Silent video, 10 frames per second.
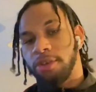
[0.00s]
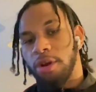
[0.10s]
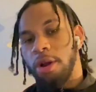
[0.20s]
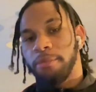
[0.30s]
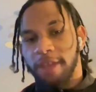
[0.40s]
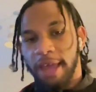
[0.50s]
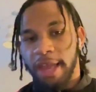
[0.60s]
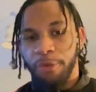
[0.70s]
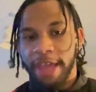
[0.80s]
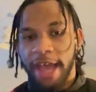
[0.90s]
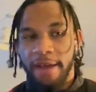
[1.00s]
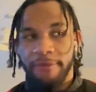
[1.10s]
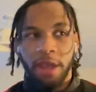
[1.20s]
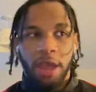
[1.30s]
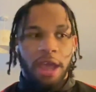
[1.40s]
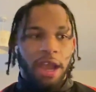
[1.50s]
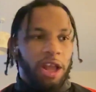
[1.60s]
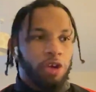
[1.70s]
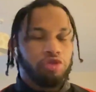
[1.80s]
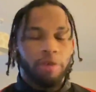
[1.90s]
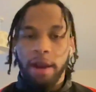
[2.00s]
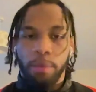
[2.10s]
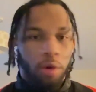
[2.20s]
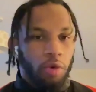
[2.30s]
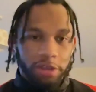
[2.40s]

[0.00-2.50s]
You know what I'm saying? We have an incredible